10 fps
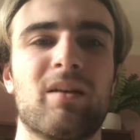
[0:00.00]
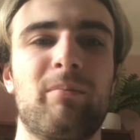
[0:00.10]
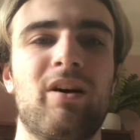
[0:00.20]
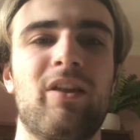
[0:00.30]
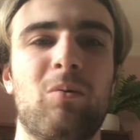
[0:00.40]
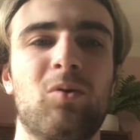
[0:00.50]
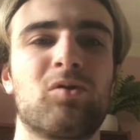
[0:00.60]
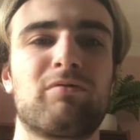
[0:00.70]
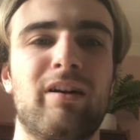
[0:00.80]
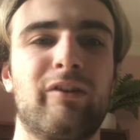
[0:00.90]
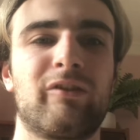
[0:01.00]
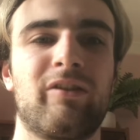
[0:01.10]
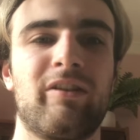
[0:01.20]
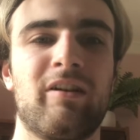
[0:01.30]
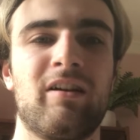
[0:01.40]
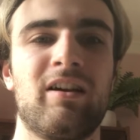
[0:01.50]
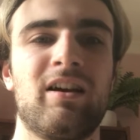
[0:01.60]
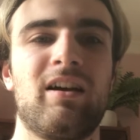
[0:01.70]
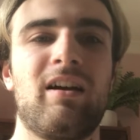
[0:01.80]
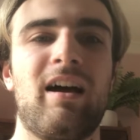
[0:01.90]
But there was a risk that
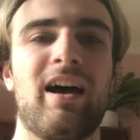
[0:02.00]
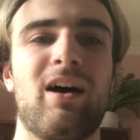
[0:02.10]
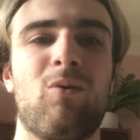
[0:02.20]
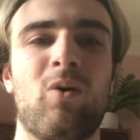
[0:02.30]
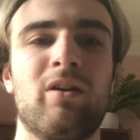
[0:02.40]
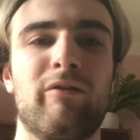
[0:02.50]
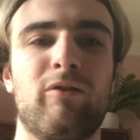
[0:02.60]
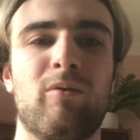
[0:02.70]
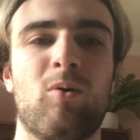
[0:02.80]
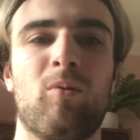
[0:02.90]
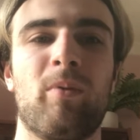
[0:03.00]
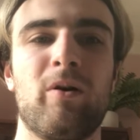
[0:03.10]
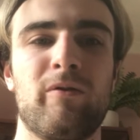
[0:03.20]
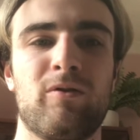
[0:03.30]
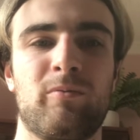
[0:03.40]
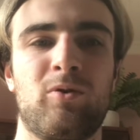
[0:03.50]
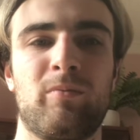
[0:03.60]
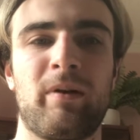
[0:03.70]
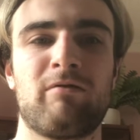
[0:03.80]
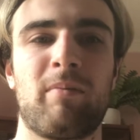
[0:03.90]
one of them or both of them could
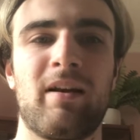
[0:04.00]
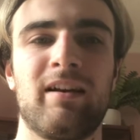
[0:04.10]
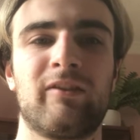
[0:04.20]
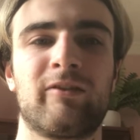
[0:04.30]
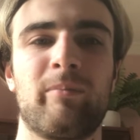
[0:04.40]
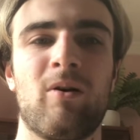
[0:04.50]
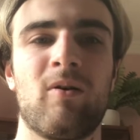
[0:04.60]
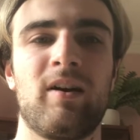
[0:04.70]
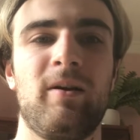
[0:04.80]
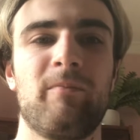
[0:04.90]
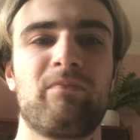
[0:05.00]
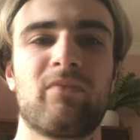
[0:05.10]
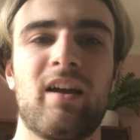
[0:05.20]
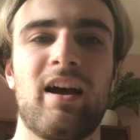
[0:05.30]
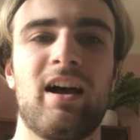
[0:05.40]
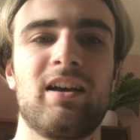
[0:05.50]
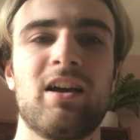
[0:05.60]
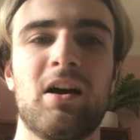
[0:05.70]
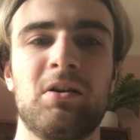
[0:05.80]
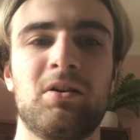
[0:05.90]
be replaced by
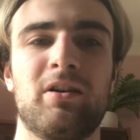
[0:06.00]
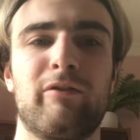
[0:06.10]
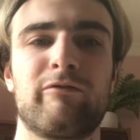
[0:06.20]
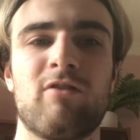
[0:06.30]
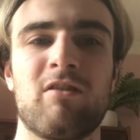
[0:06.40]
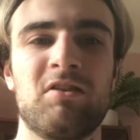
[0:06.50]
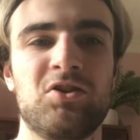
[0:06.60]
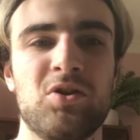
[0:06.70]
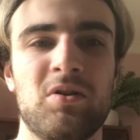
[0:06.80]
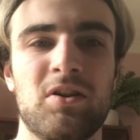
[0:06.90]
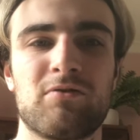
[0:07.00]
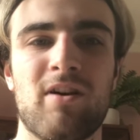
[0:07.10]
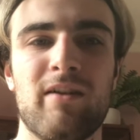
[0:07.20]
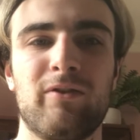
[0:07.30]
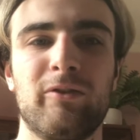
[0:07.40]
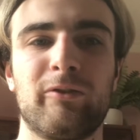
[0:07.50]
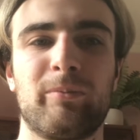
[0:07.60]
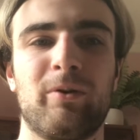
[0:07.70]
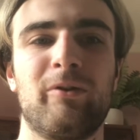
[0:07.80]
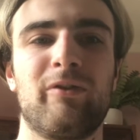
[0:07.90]
younger Ferrari junior drivers
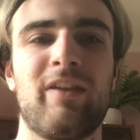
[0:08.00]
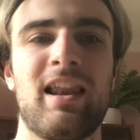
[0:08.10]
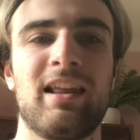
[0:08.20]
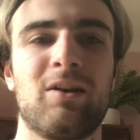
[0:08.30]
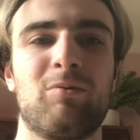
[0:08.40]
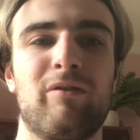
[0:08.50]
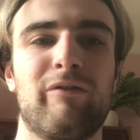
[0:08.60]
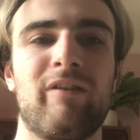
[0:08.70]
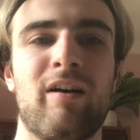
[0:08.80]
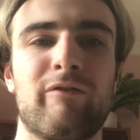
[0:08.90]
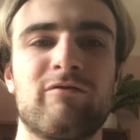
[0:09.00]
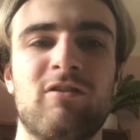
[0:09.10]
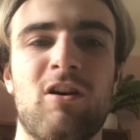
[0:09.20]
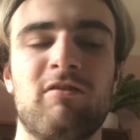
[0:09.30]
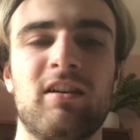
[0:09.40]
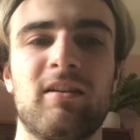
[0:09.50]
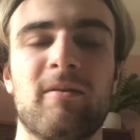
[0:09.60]
because of their link with Ferrari.